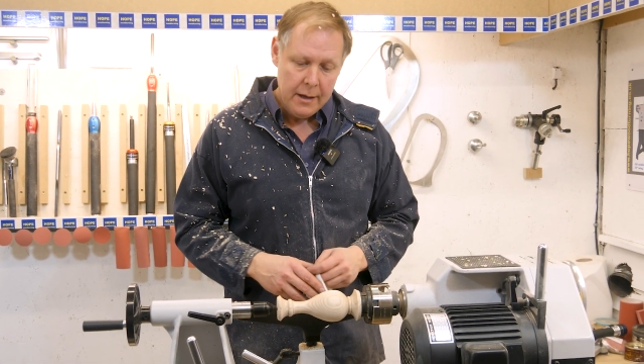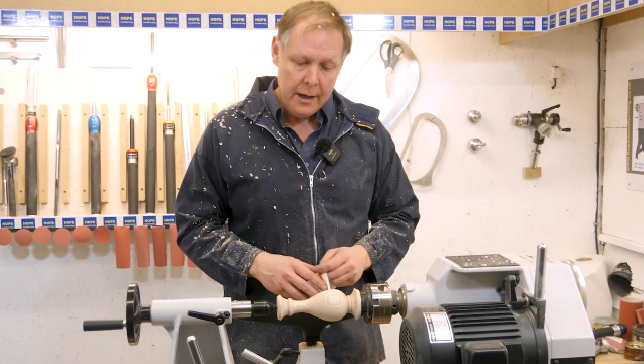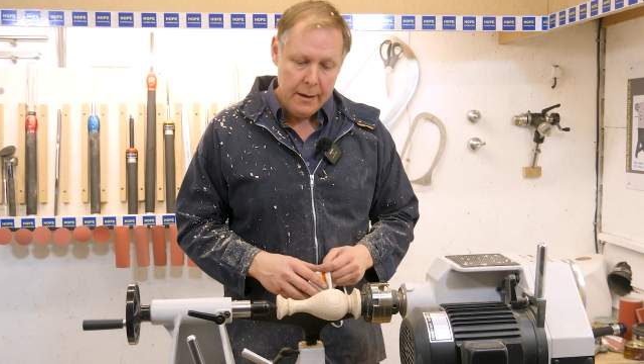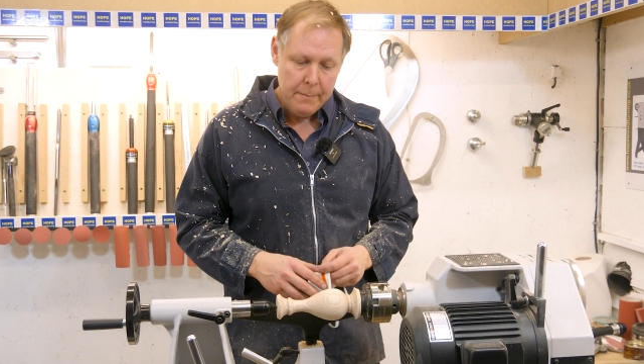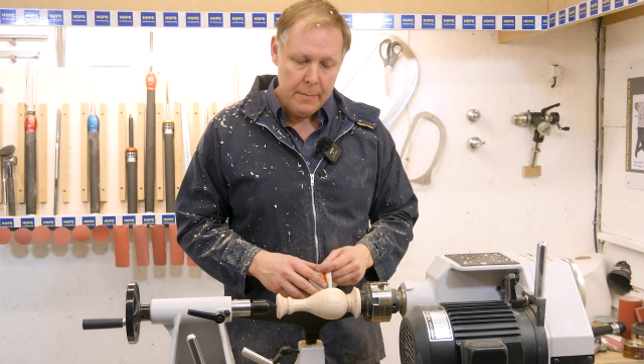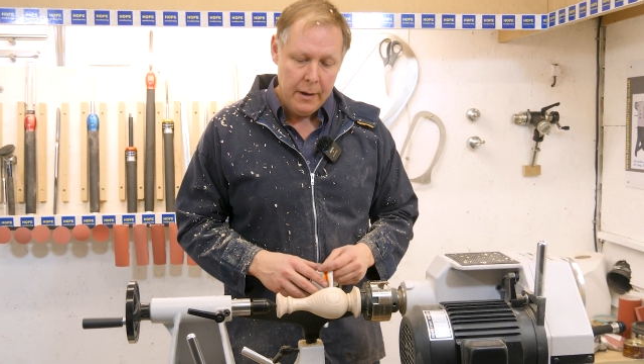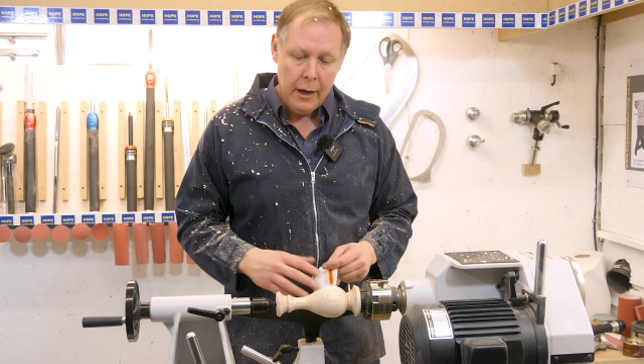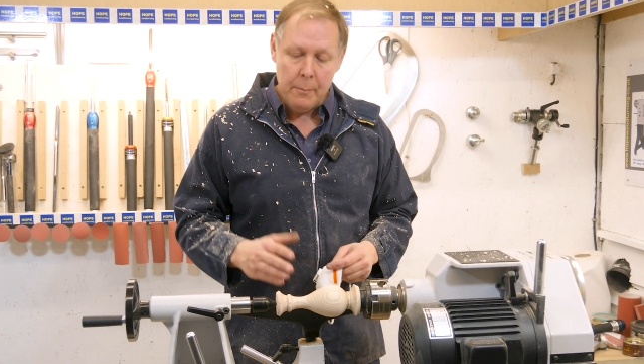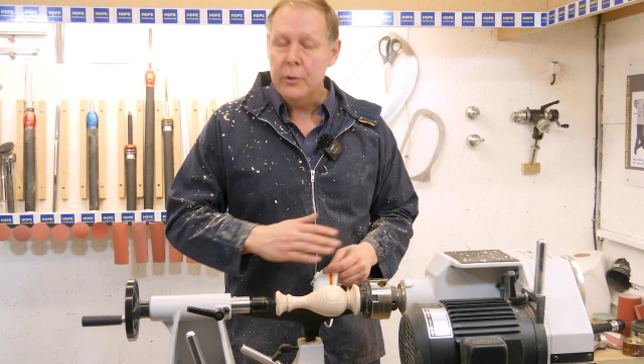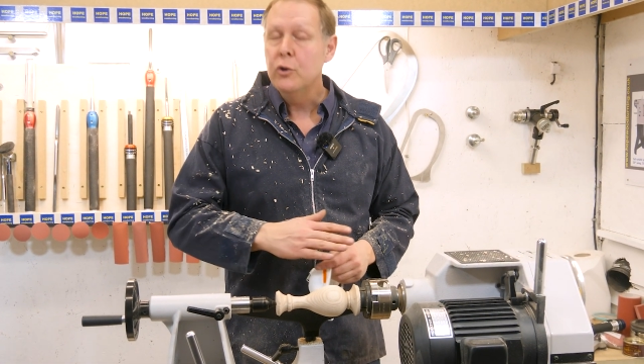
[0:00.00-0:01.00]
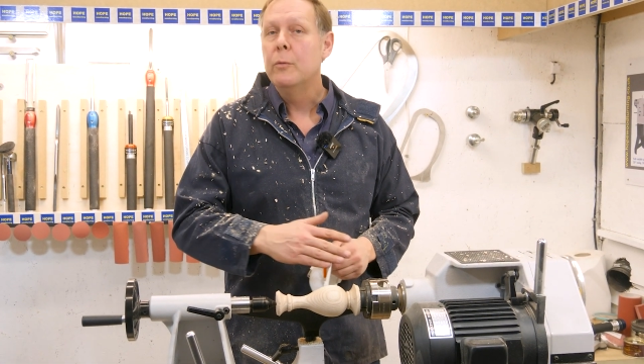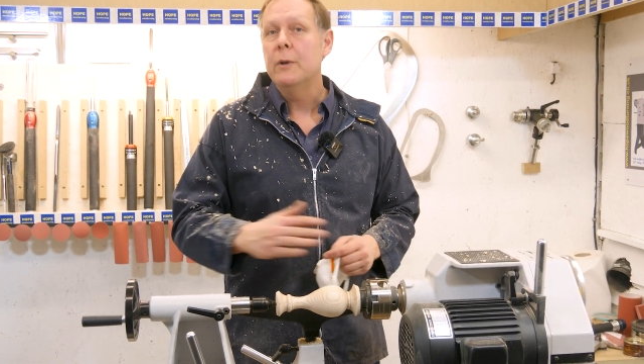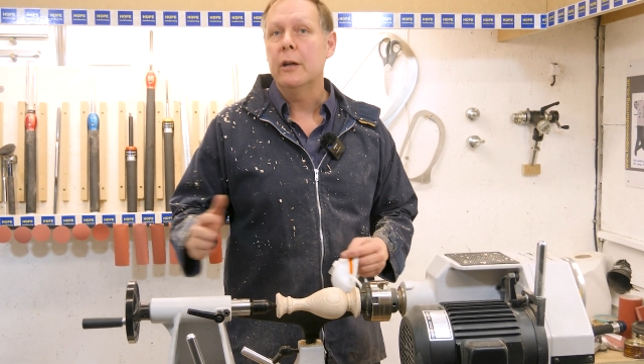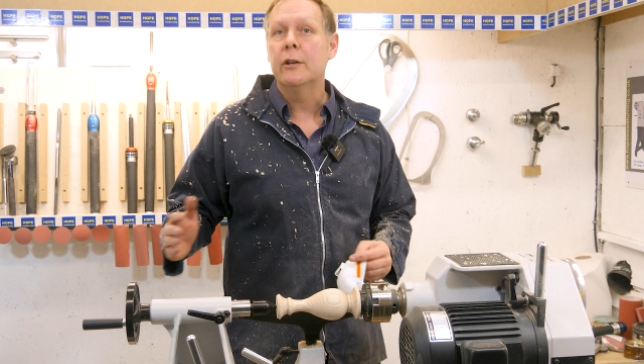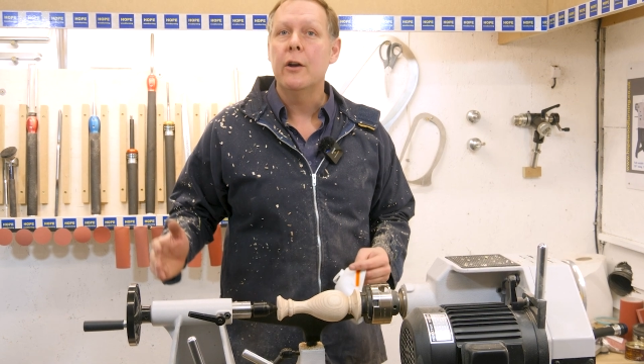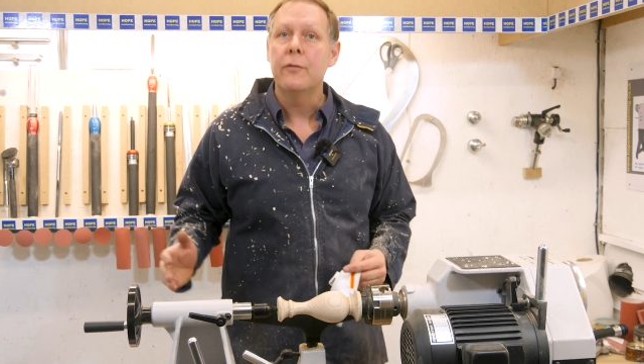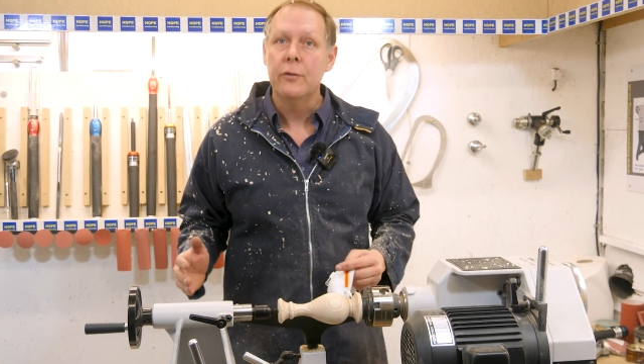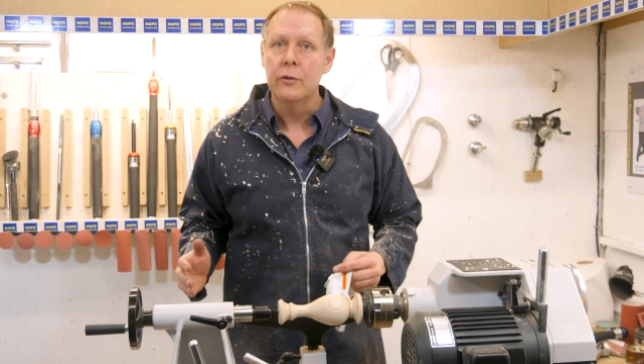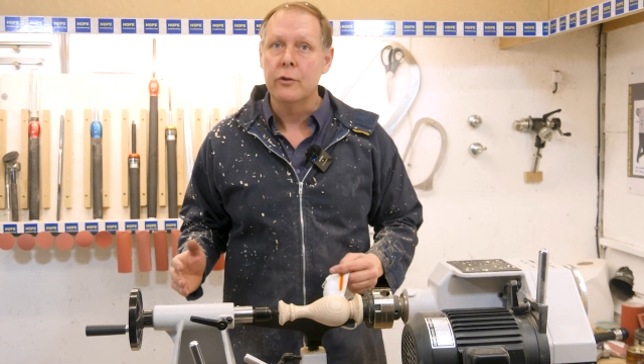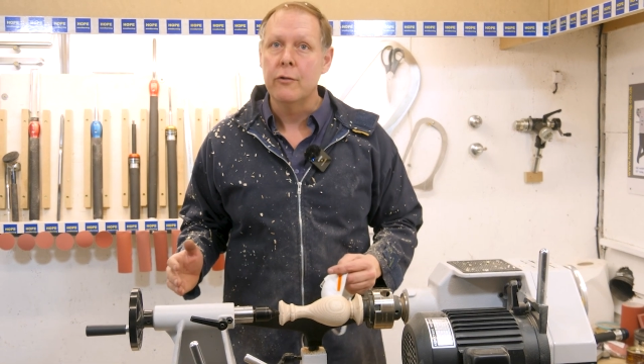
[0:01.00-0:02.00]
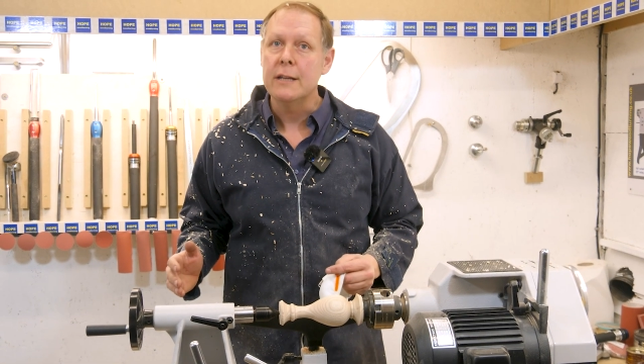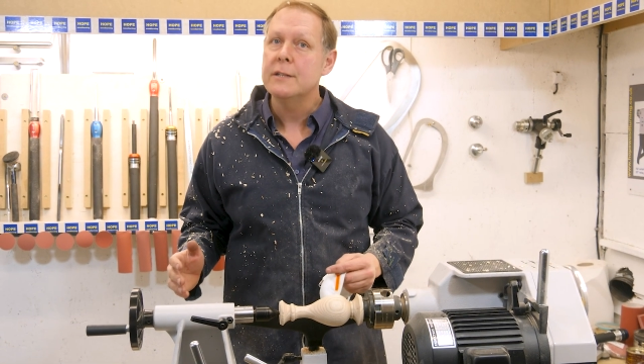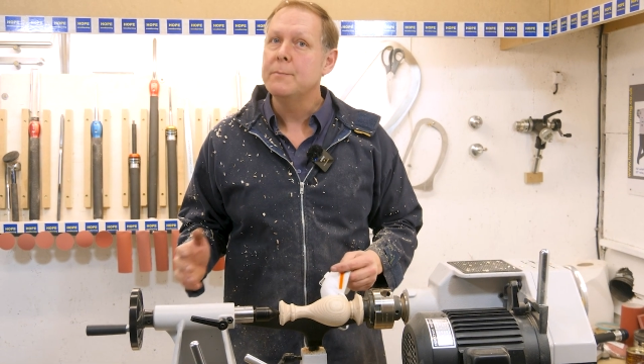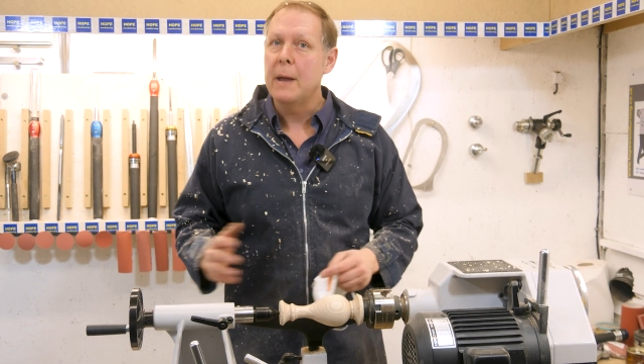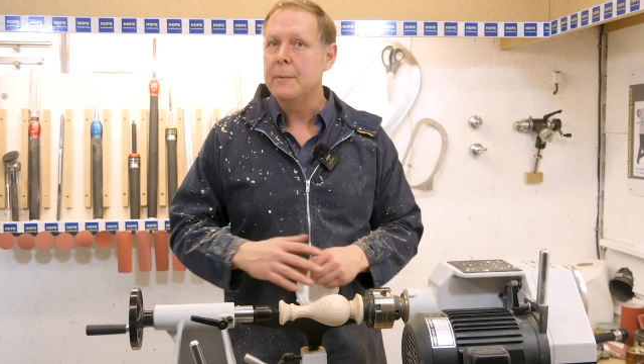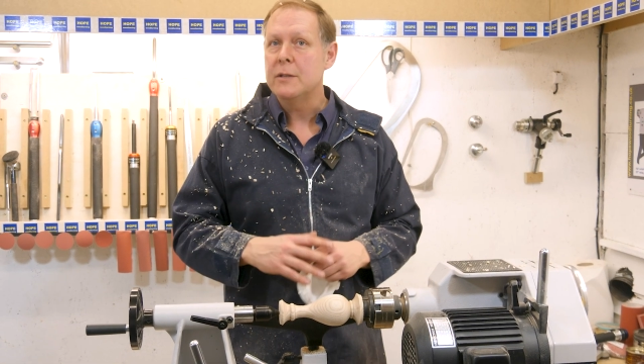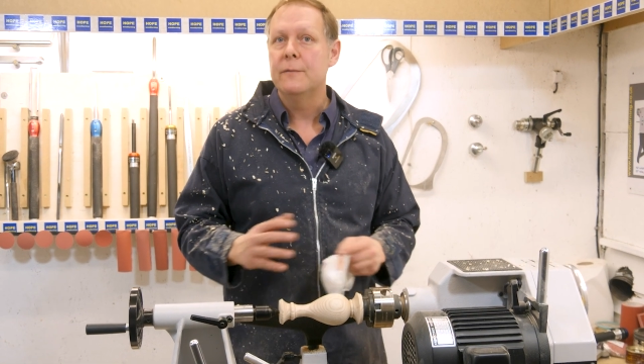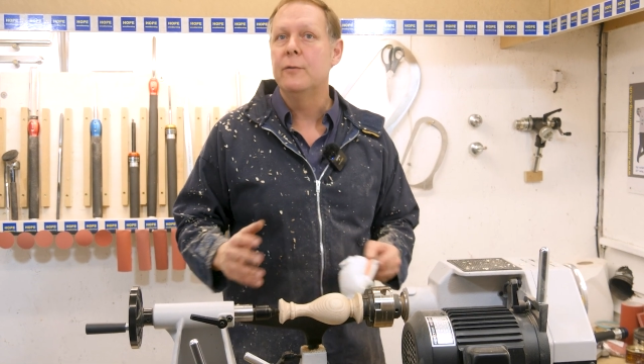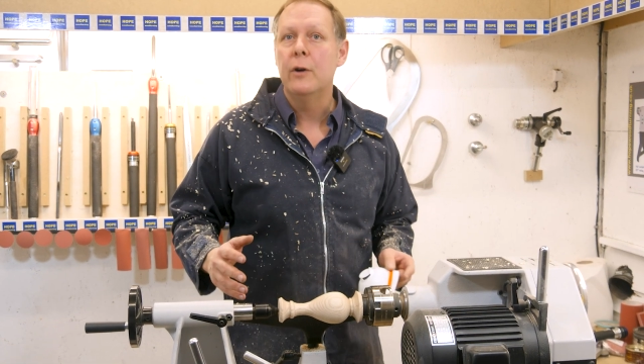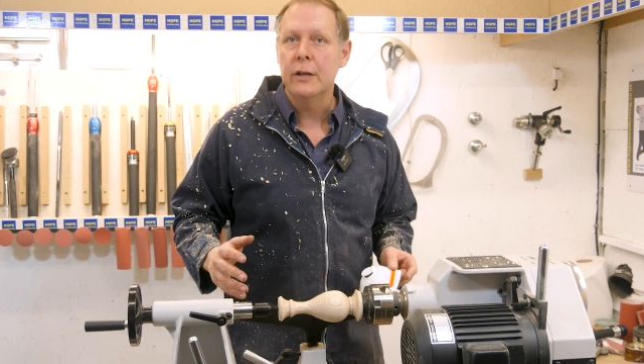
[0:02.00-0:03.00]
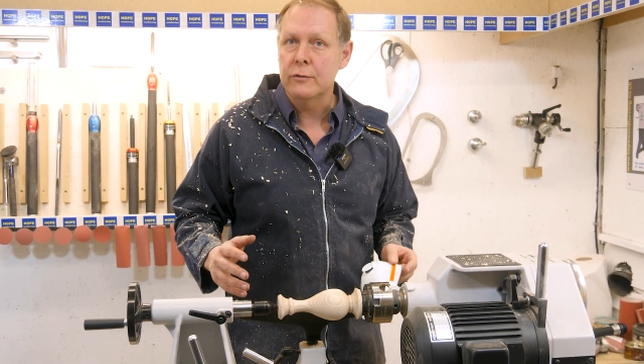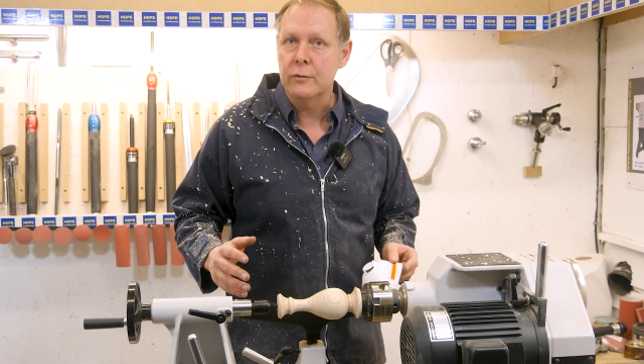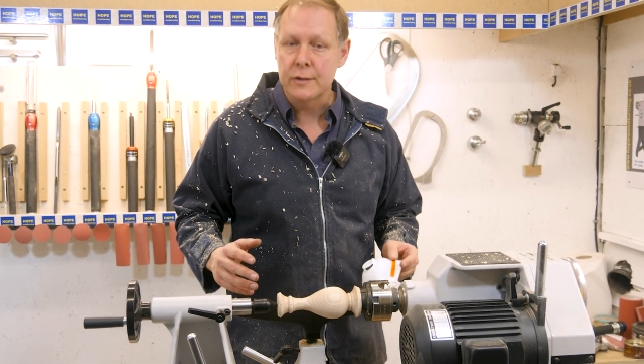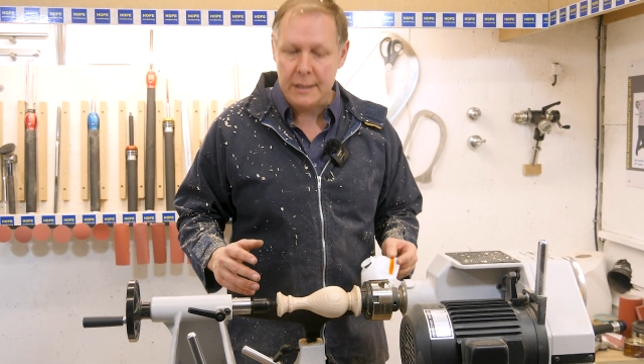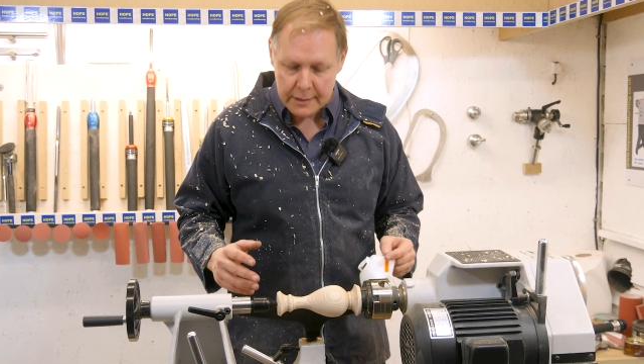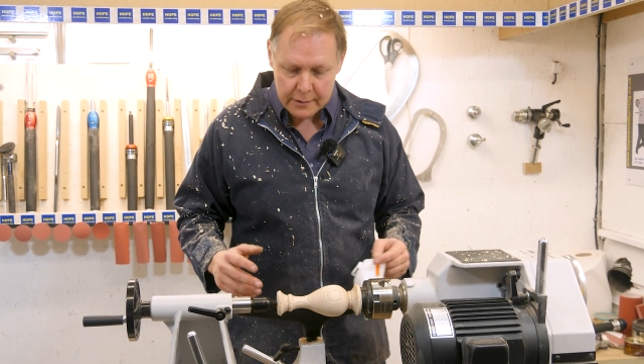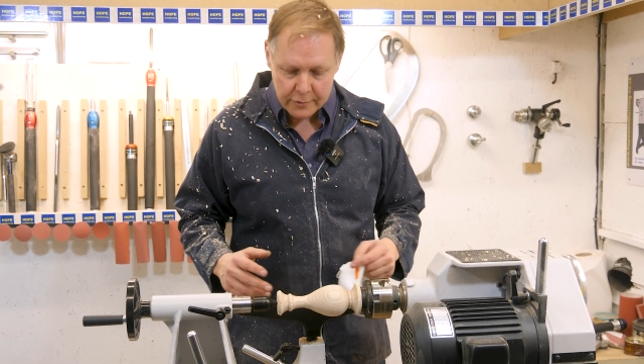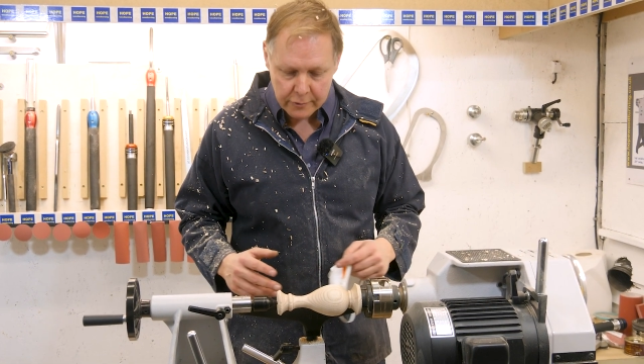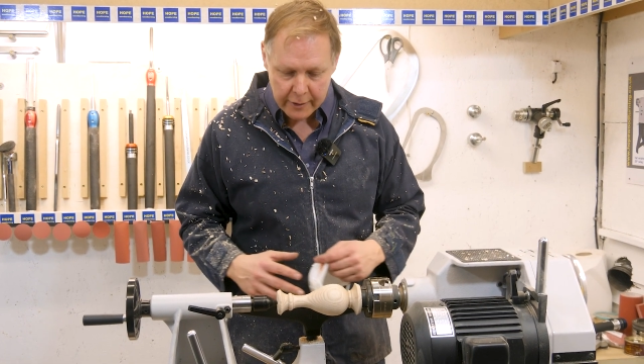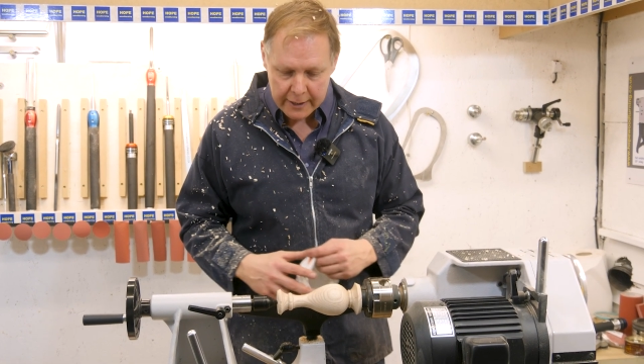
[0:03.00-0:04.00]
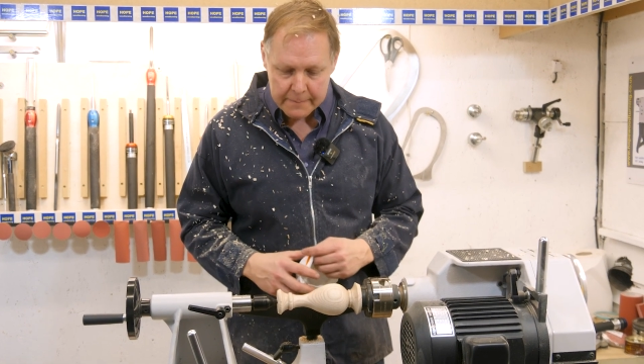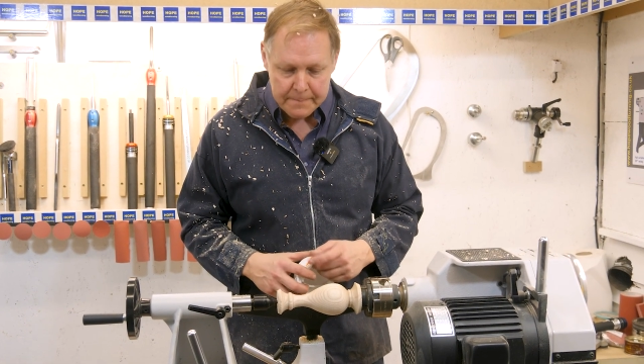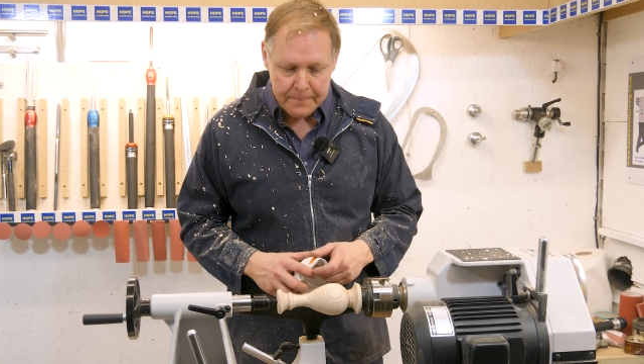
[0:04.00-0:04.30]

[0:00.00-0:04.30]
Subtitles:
but normally I'd go through the grits maybe to 400 or 600 grit.